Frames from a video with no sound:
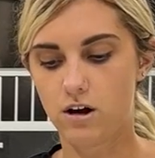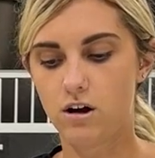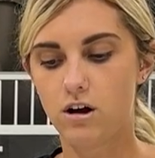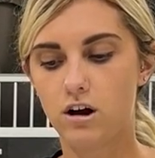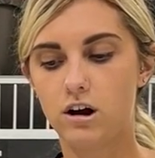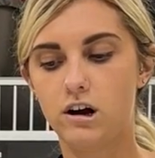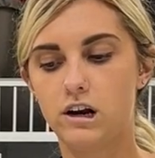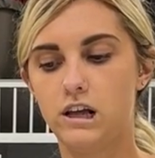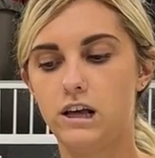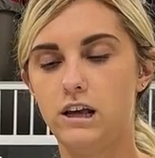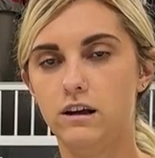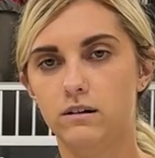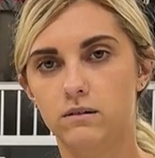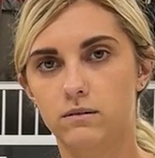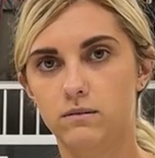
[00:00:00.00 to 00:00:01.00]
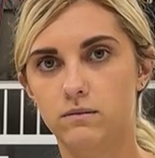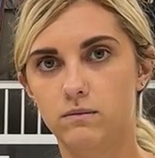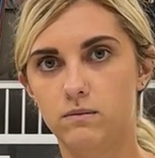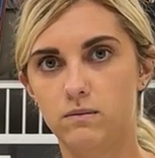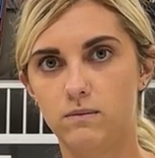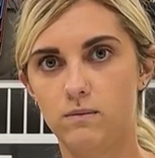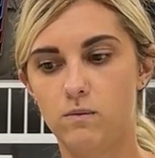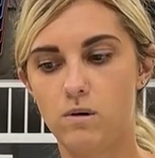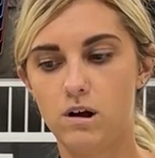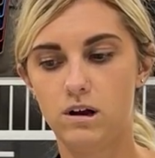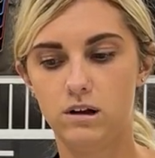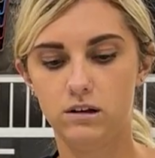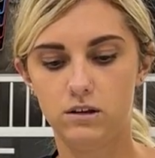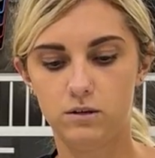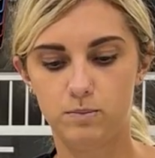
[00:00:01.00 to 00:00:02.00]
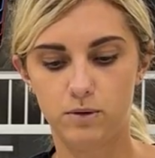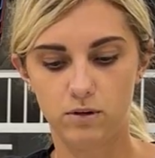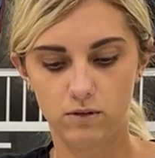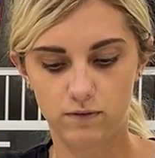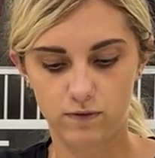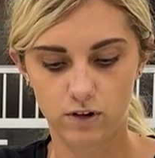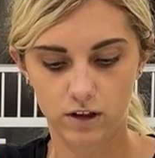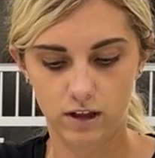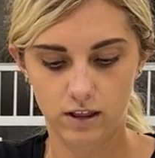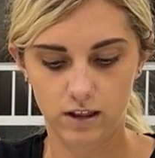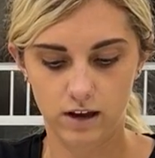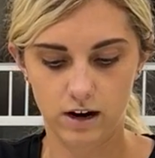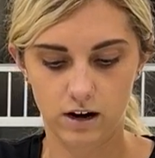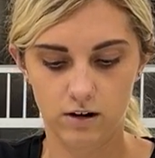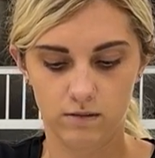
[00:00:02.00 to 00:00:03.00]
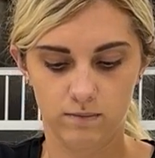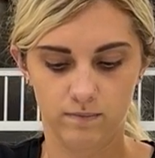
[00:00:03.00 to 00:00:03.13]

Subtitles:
hearty 1 spoonful in there,